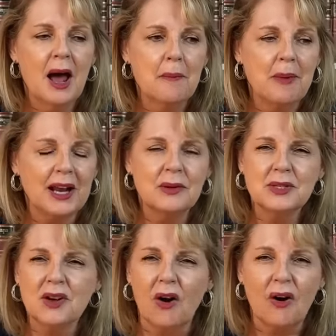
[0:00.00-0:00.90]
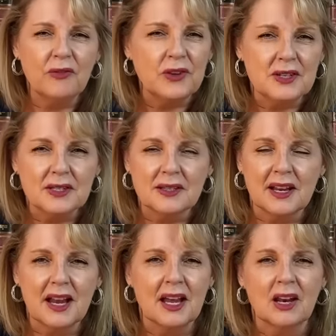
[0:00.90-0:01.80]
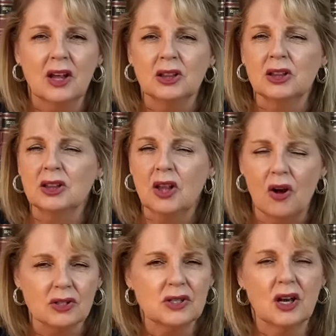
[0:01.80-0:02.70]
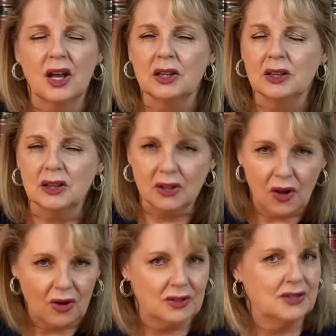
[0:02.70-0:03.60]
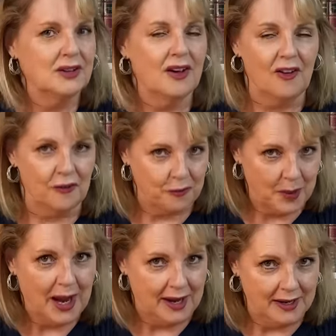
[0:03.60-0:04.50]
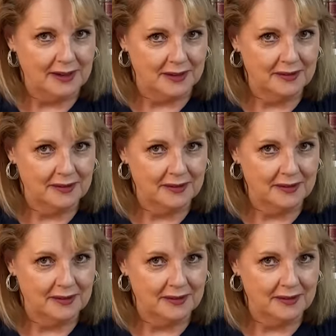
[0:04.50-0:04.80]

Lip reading: but he was obviously in a lot of pain.